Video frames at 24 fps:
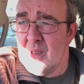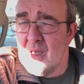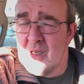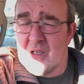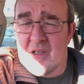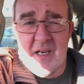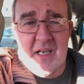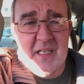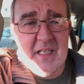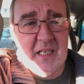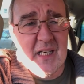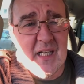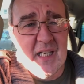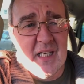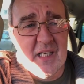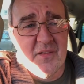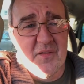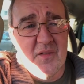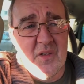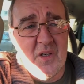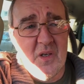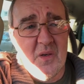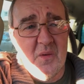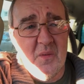crazy
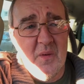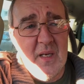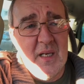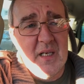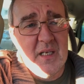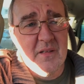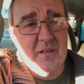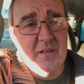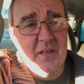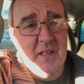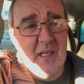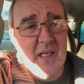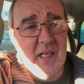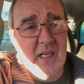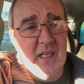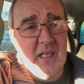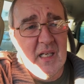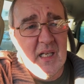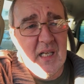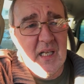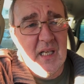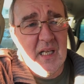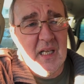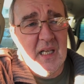last few weeks really.